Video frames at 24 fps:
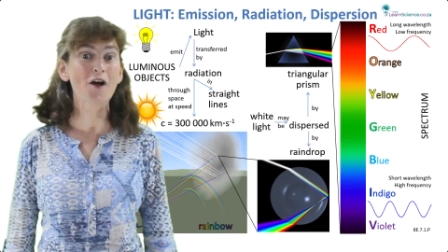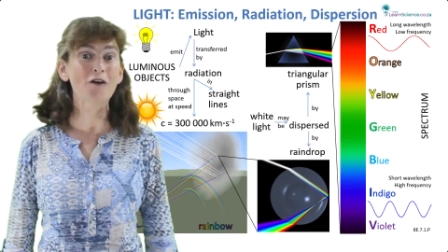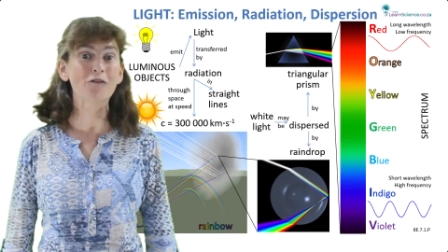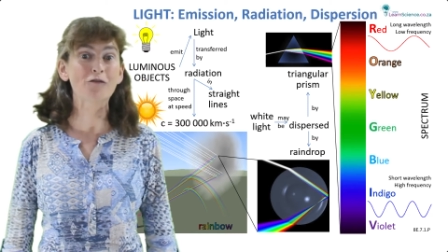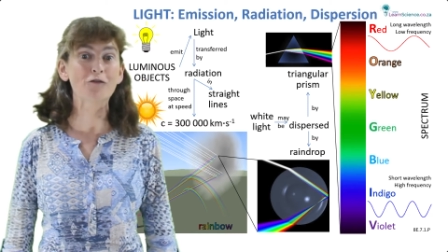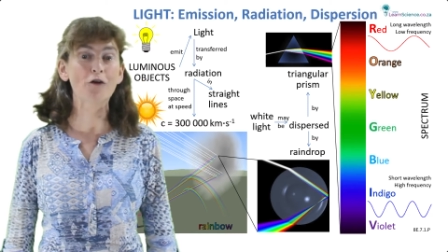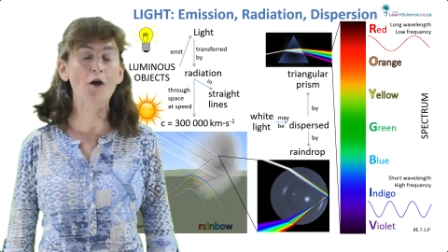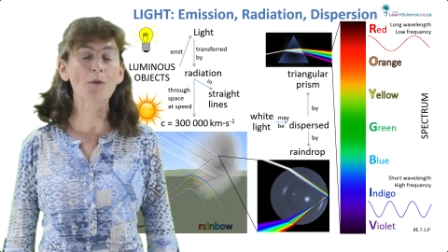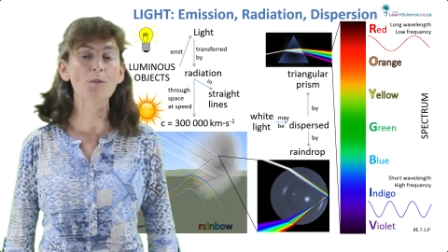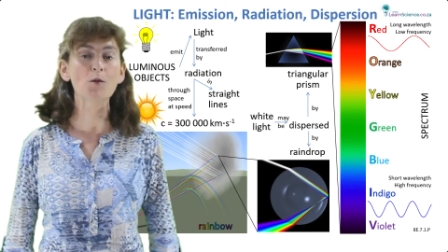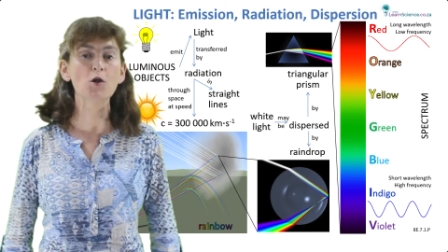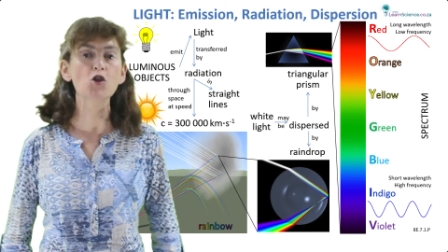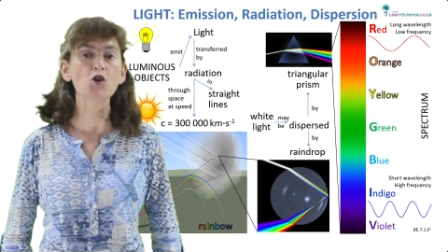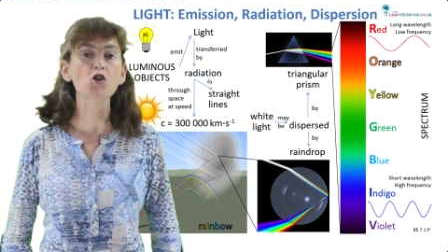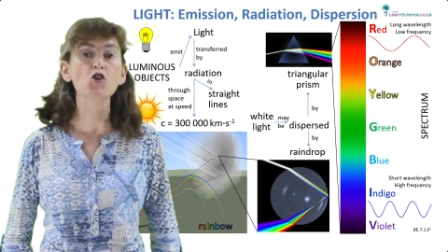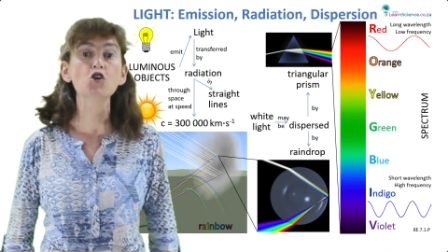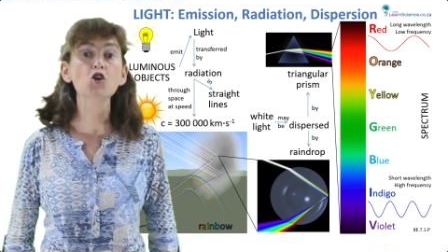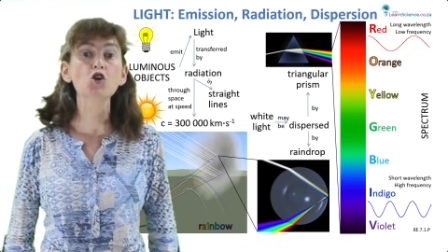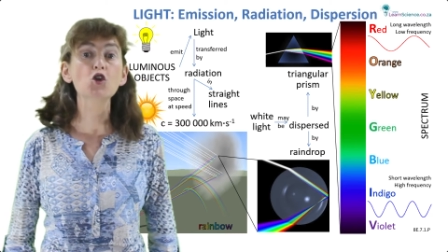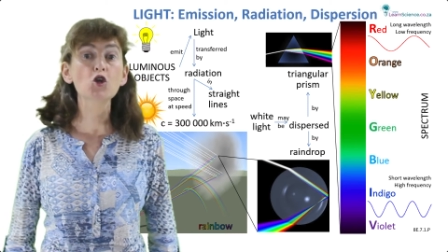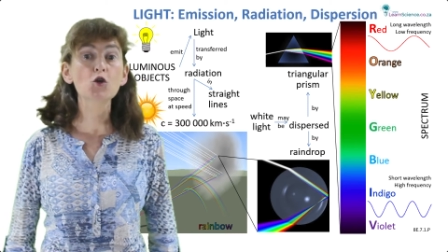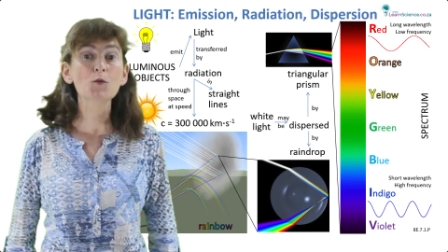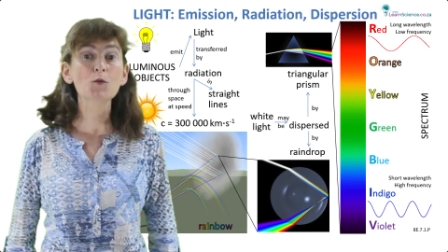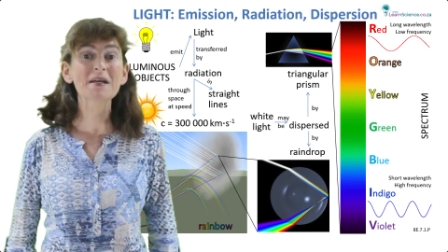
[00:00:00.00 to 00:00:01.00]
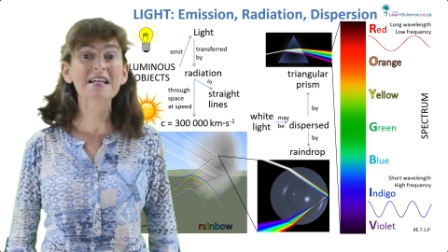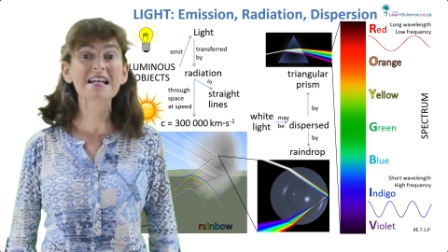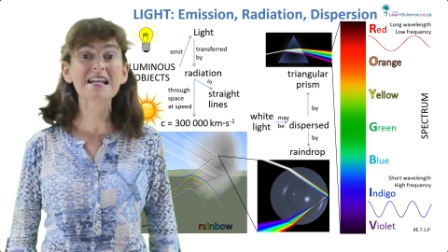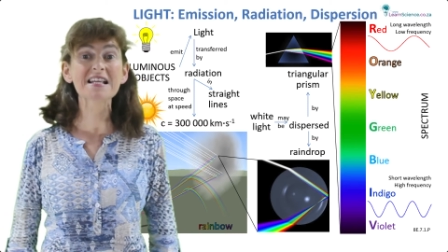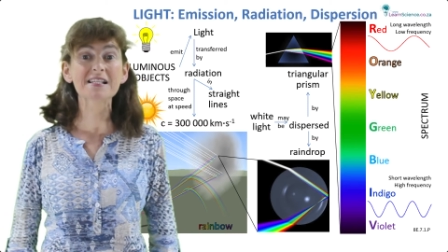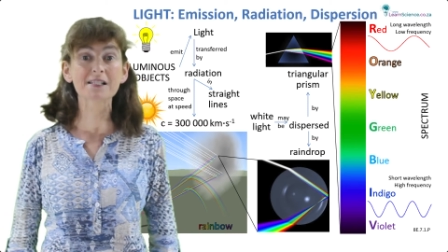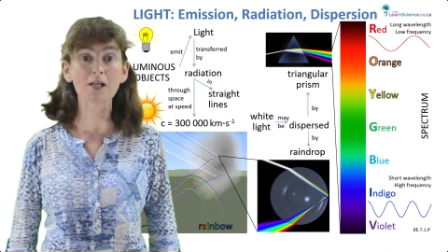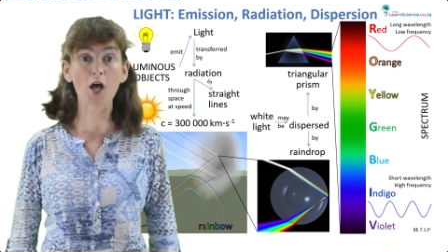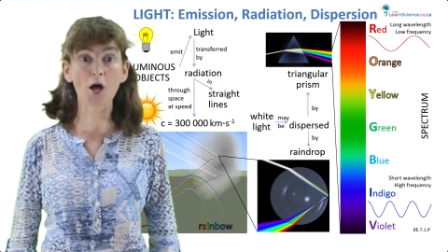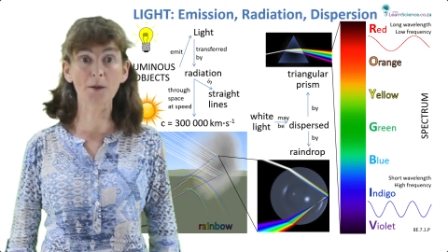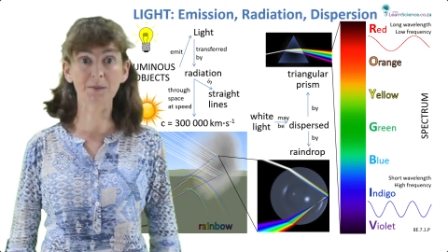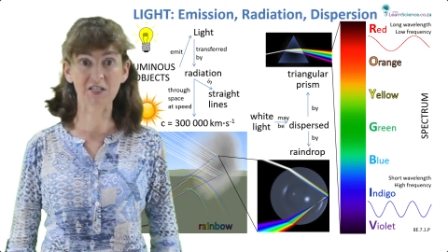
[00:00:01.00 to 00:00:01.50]
from
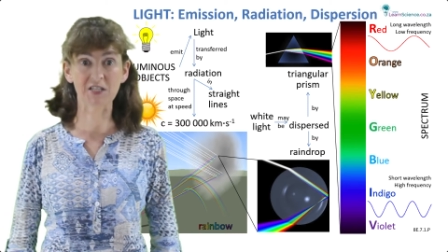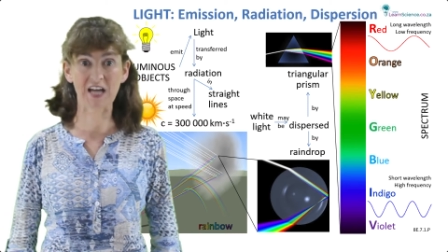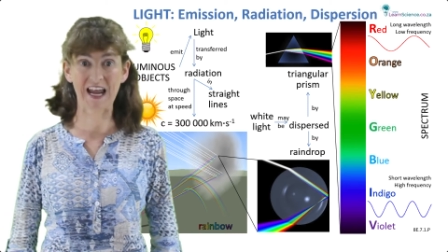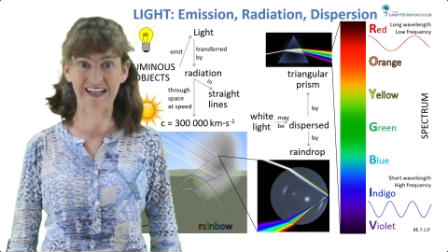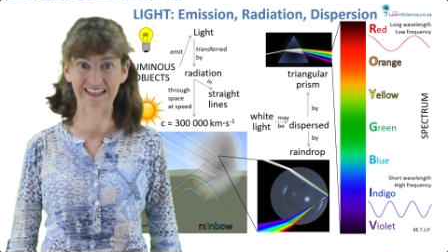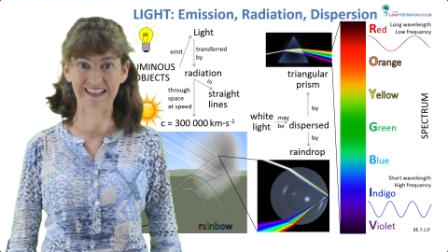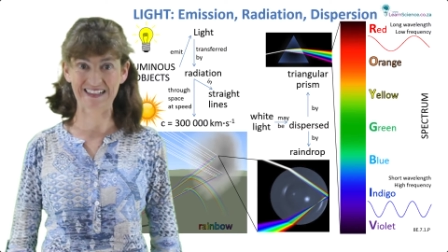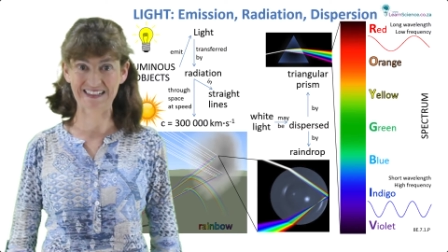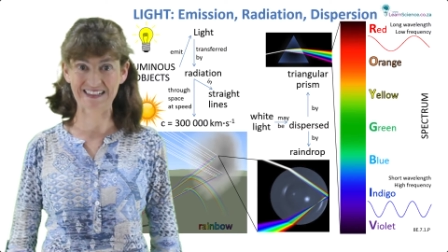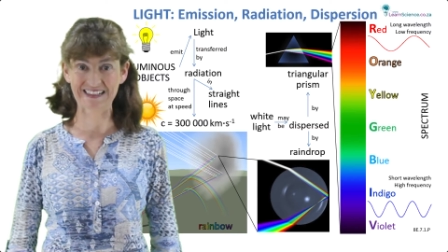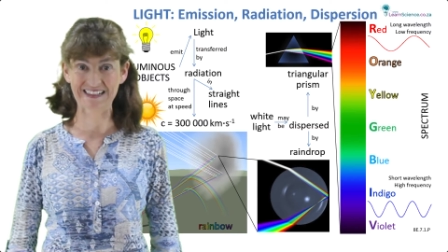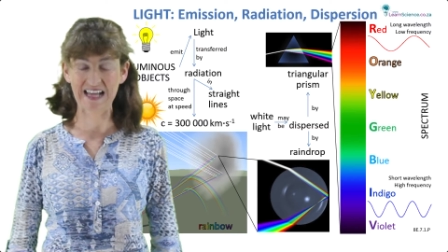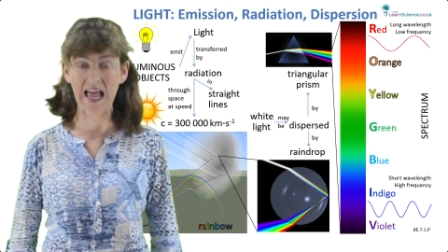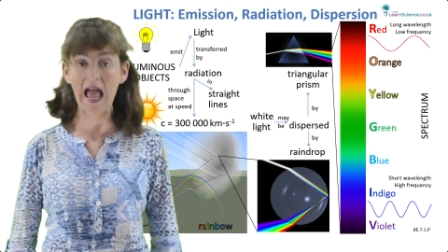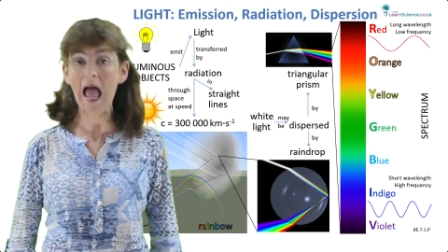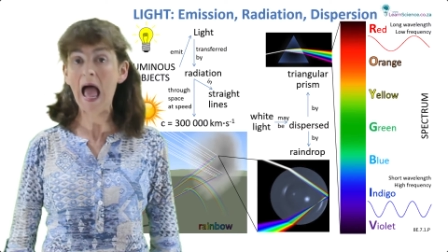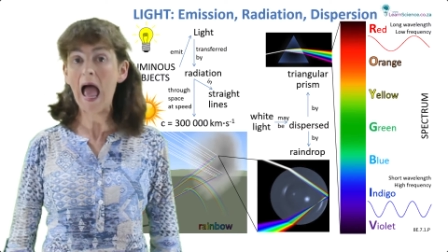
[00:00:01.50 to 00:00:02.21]
luminous objects